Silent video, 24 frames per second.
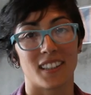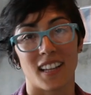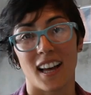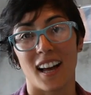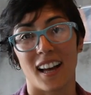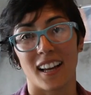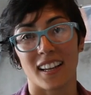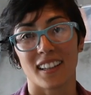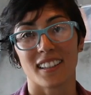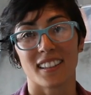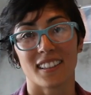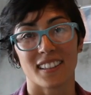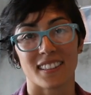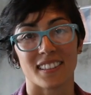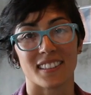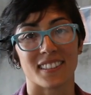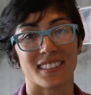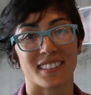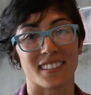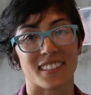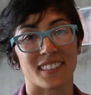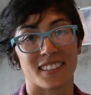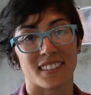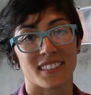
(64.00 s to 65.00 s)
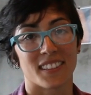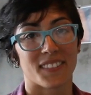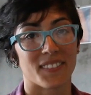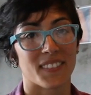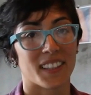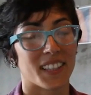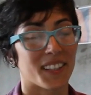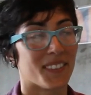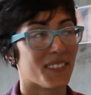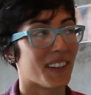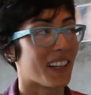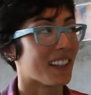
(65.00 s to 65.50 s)
lie, it's still
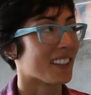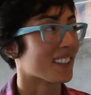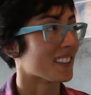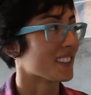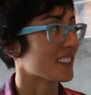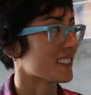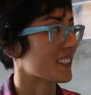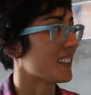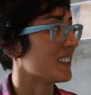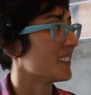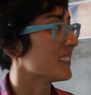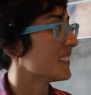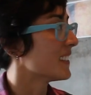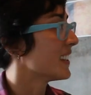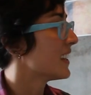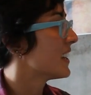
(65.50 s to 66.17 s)
something about yourself.